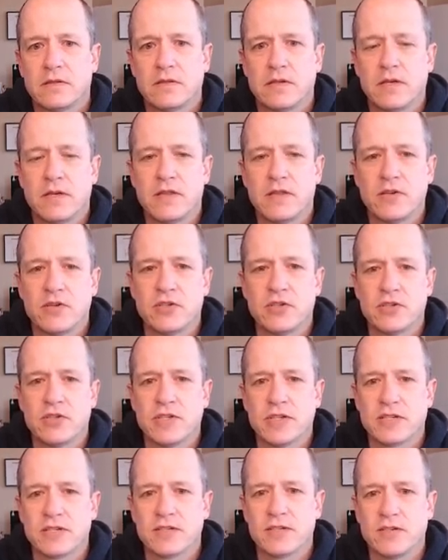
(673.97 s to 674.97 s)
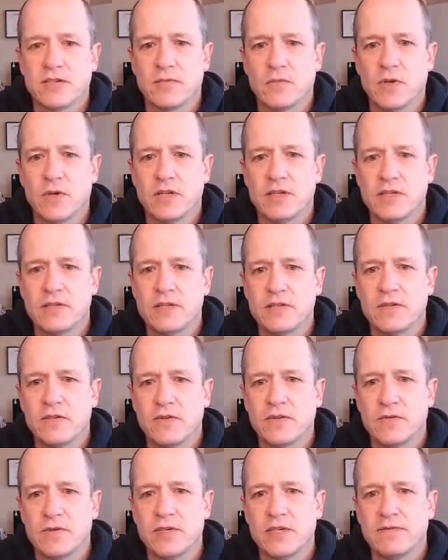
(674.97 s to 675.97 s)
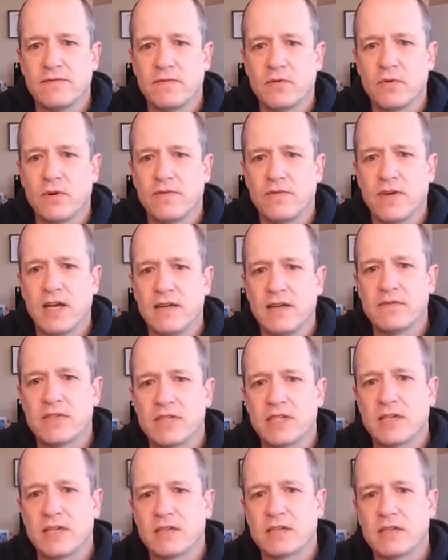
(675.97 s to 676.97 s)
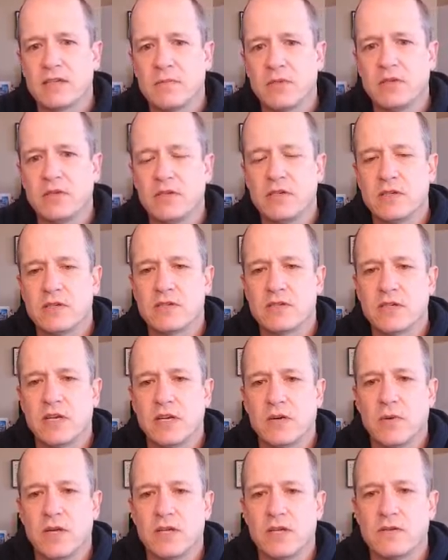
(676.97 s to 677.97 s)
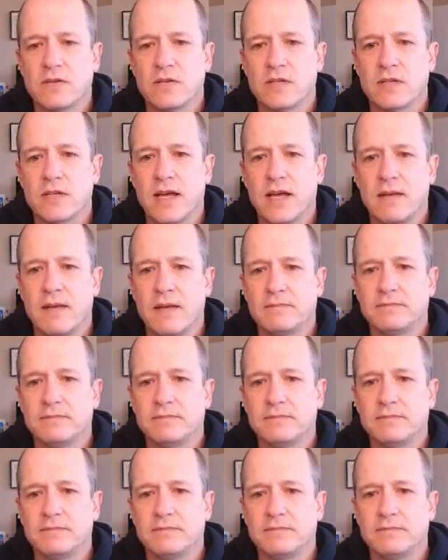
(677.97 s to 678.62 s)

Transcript: And there's your six dirt. One, two, three, four, five, six to build you a stairway to the top.